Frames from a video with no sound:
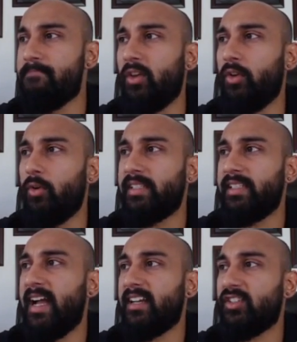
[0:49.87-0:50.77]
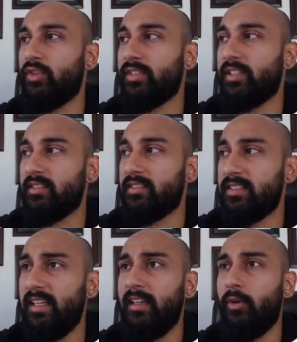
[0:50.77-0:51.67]
USA Tax Gurus
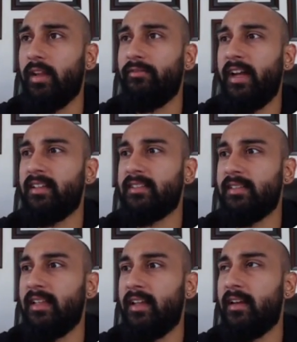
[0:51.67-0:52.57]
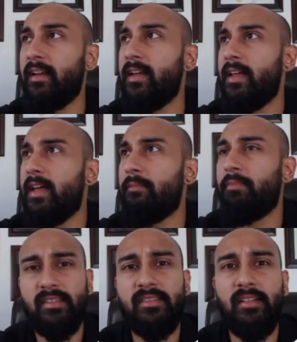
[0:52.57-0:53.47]
LLC, you can find us there.
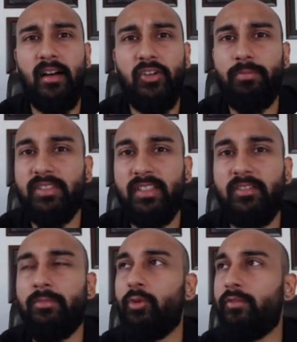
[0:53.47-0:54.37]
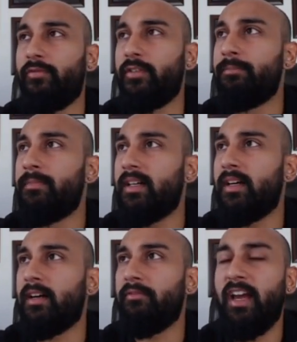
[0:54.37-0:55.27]
But it's a 100% remote firm.
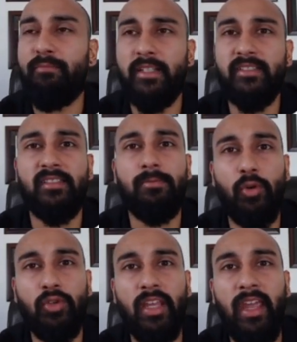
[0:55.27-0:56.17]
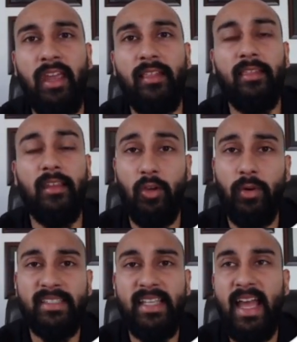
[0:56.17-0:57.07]
We have presence both in the
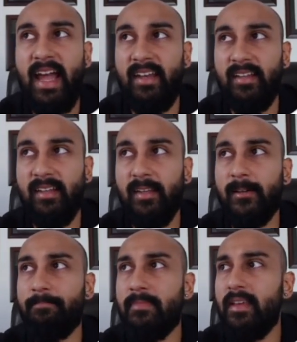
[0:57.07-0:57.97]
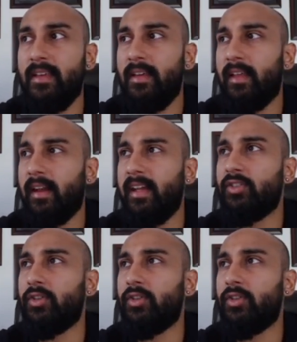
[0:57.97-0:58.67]
US and in India, right?